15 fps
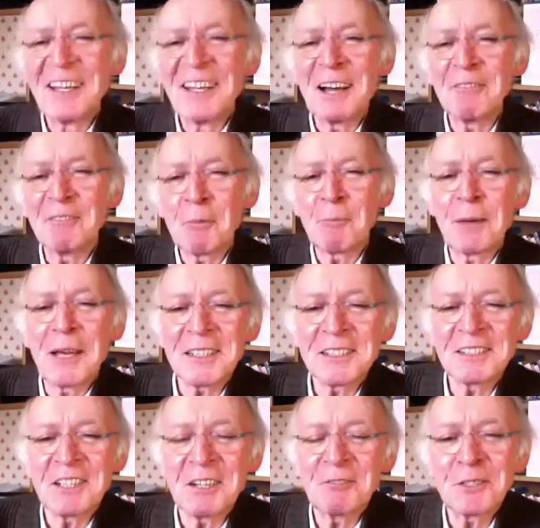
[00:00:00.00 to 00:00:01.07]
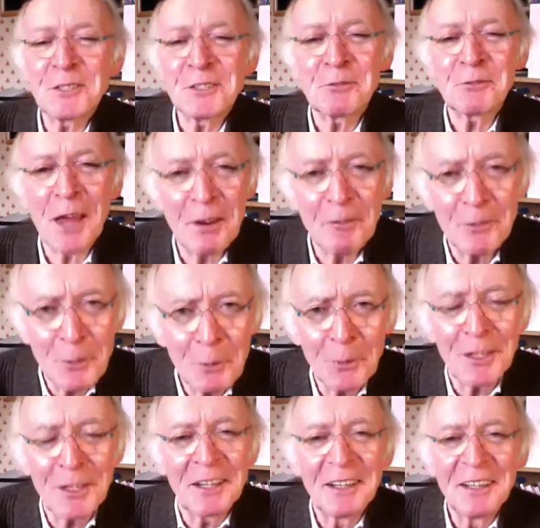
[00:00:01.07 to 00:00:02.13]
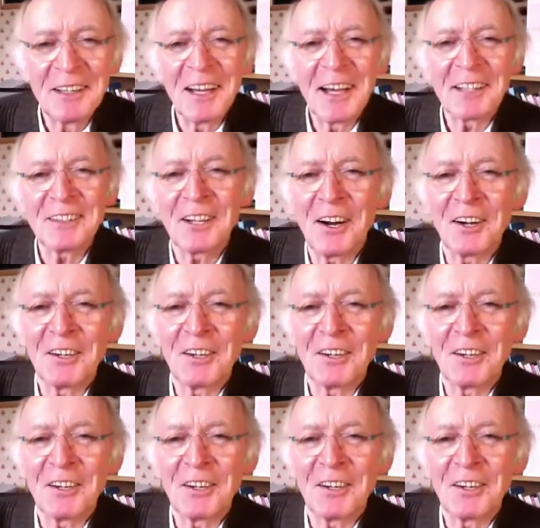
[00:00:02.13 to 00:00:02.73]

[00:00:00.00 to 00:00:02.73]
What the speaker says: have the best interests of everybody at the heart.